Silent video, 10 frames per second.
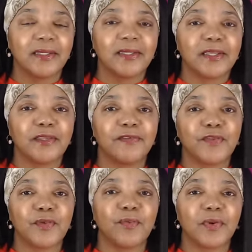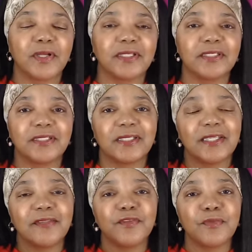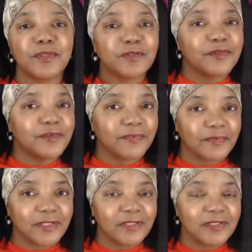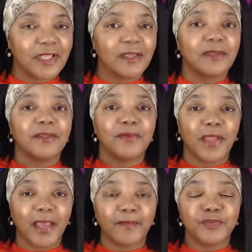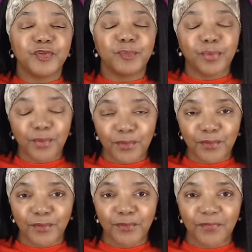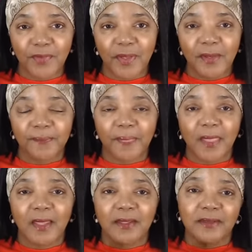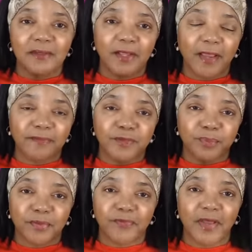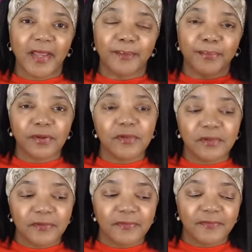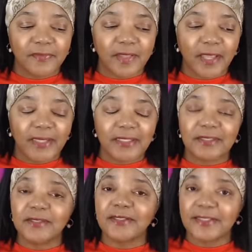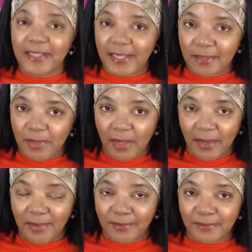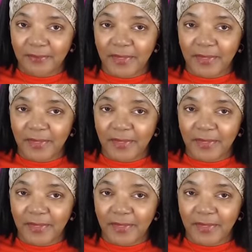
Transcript: if you want us to give you the difference, you have to prove you have to provide proof that it's the same item